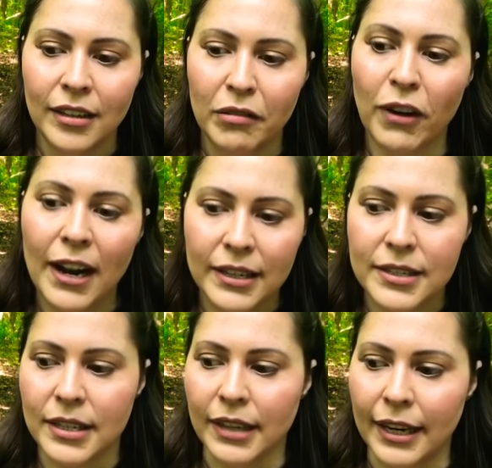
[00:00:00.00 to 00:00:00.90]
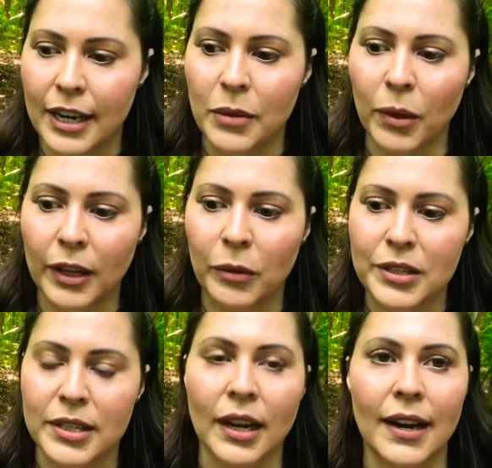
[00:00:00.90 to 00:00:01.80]
friends, and like he really
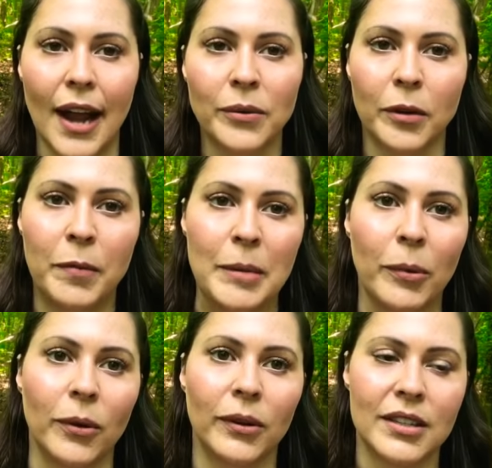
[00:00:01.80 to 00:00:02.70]
wants to connect with people.